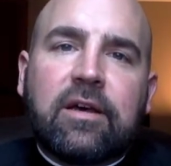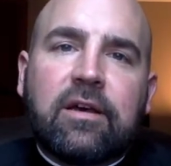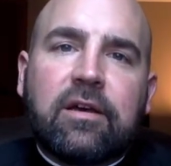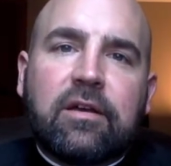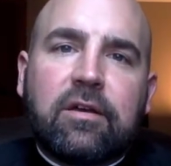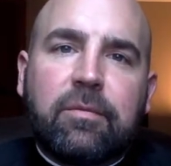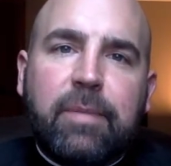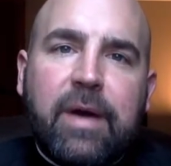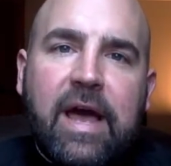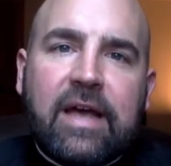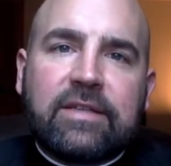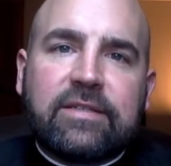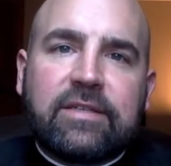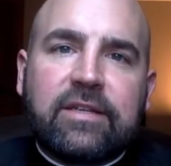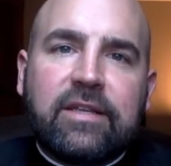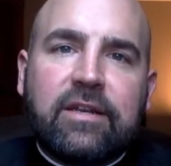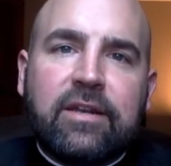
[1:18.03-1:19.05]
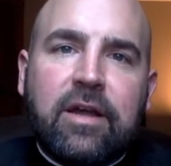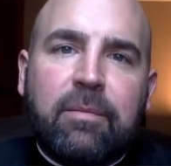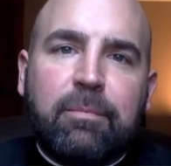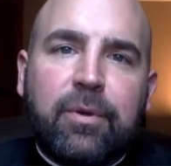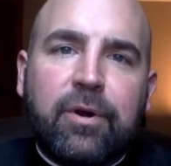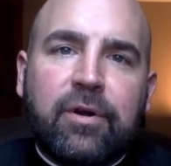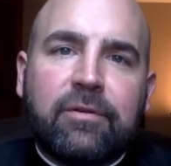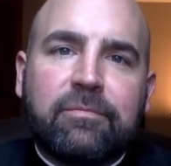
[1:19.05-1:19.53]
capacity
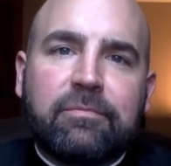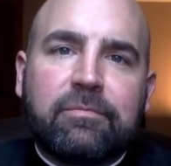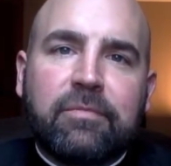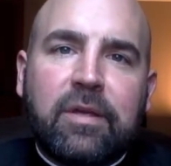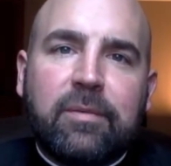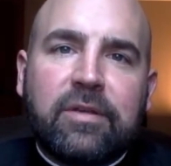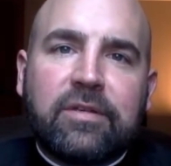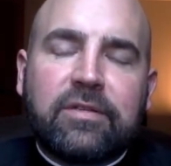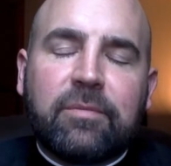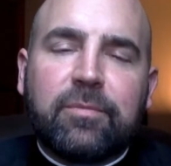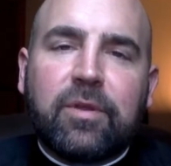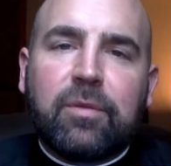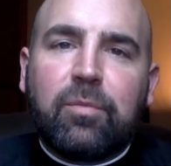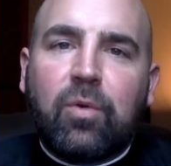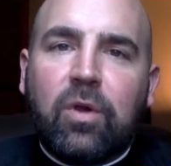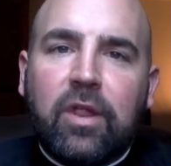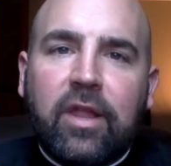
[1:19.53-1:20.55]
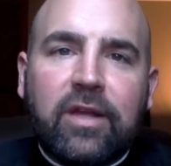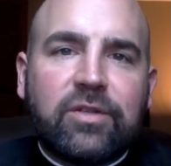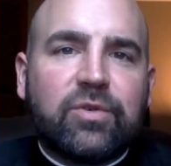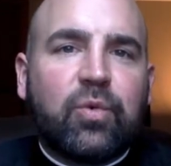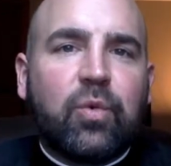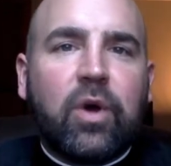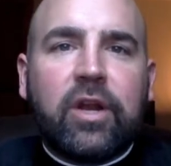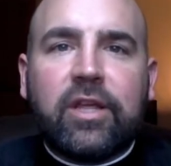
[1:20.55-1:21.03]
number. Maybe something more like
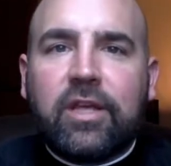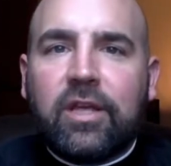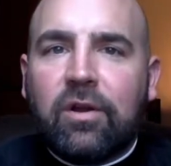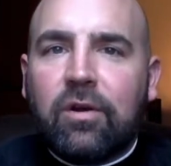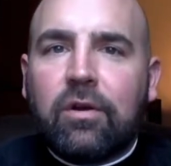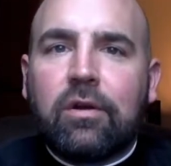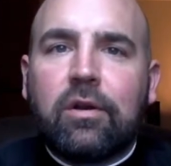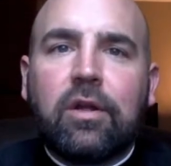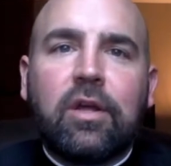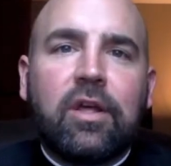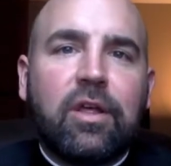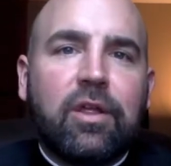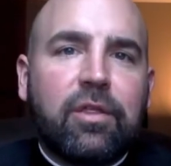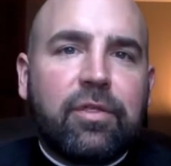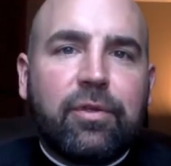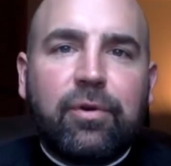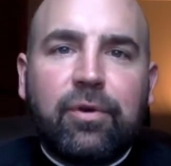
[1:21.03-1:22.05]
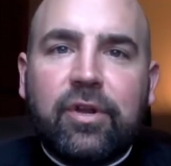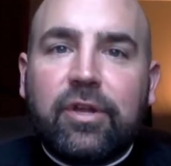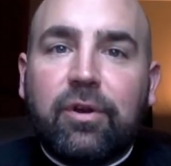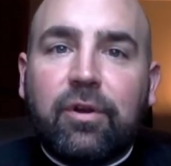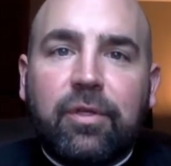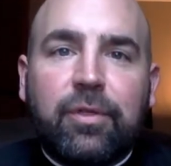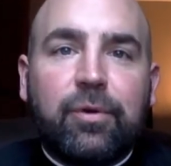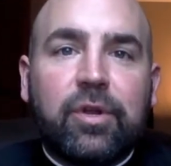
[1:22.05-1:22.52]
20 or 30
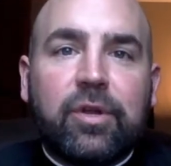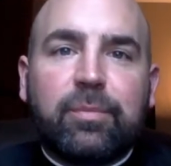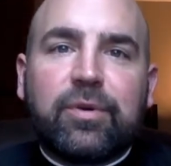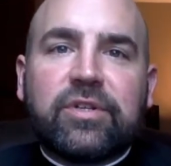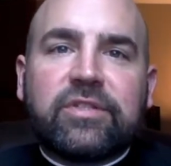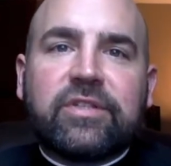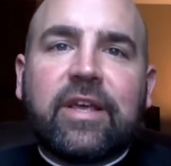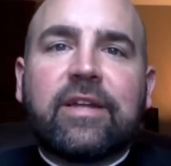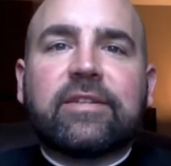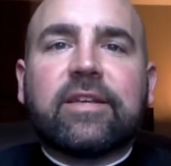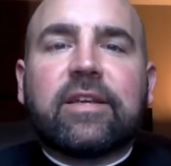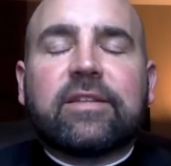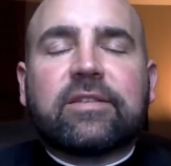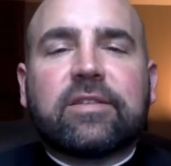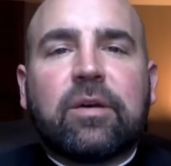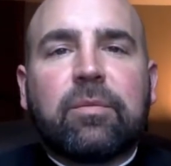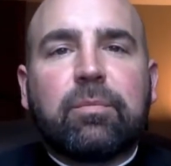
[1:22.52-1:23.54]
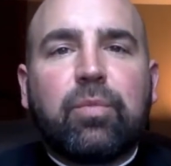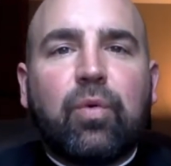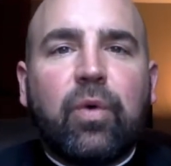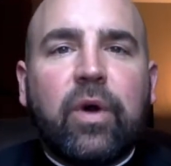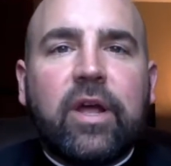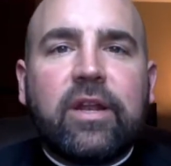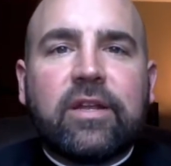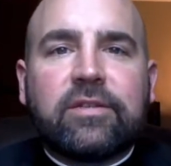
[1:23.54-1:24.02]
or 30% at some
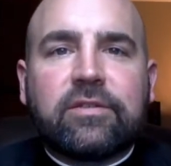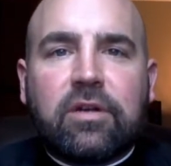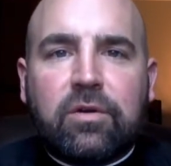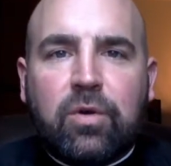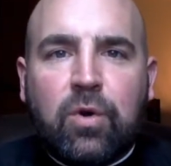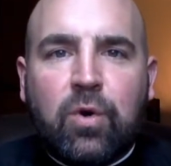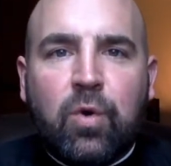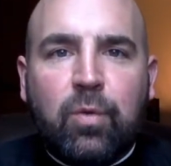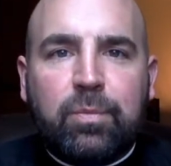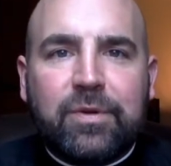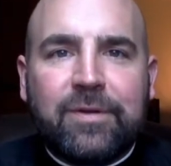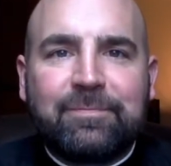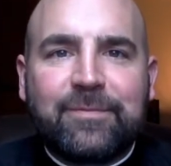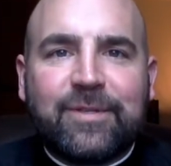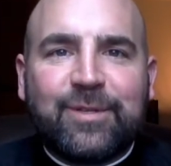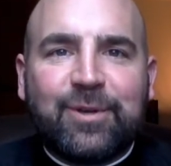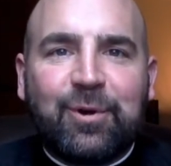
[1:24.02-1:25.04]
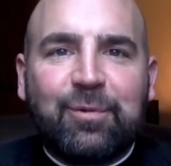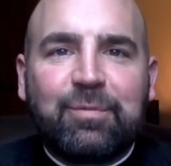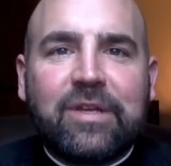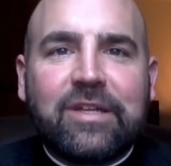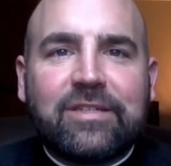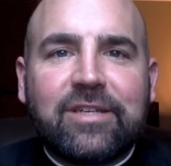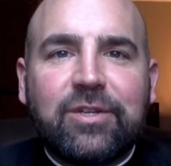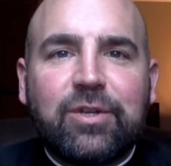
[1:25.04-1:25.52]
point is our hope. So
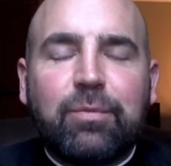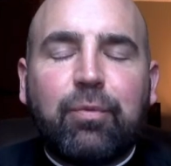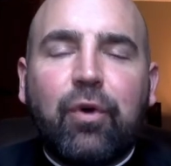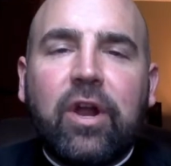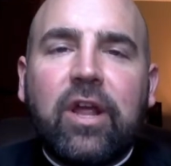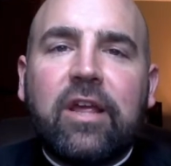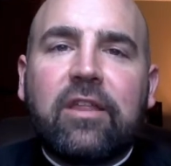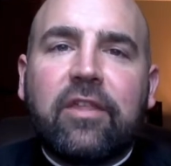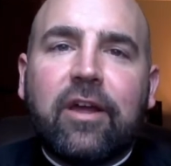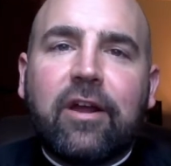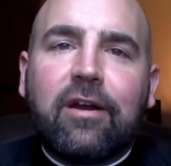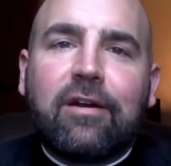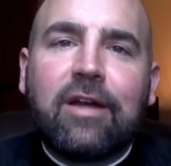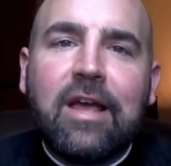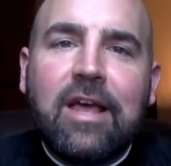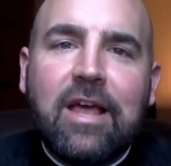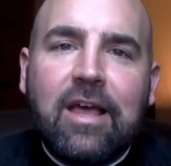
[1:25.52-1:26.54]
continue praying there.